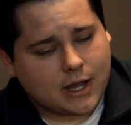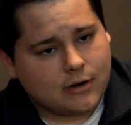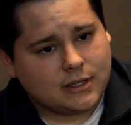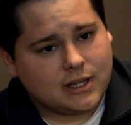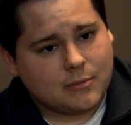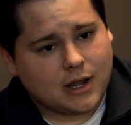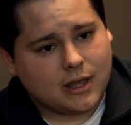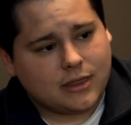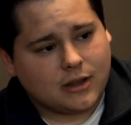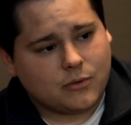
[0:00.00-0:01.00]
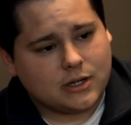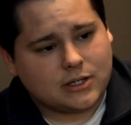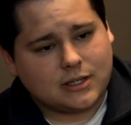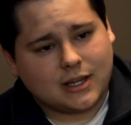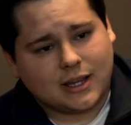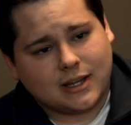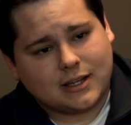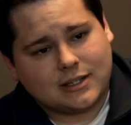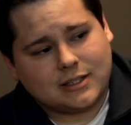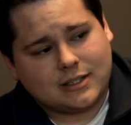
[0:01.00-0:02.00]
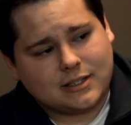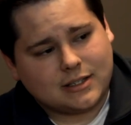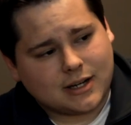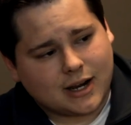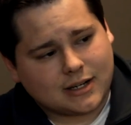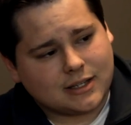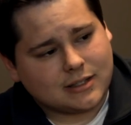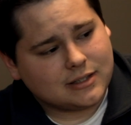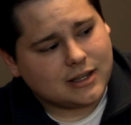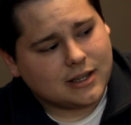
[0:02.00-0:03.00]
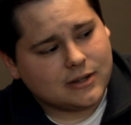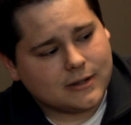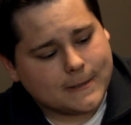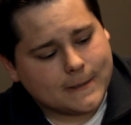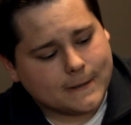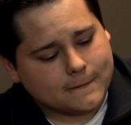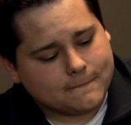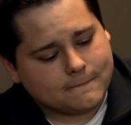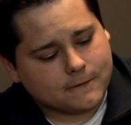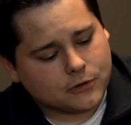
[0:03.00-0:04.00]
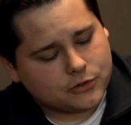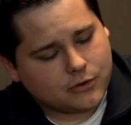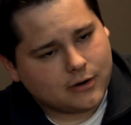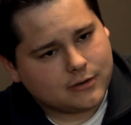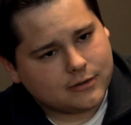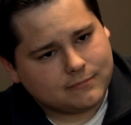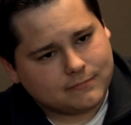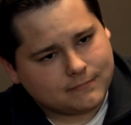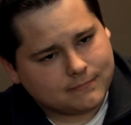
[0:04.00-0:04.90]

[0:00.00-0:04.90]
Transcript: scouting team and I think we should take Jackson Steele in the first round.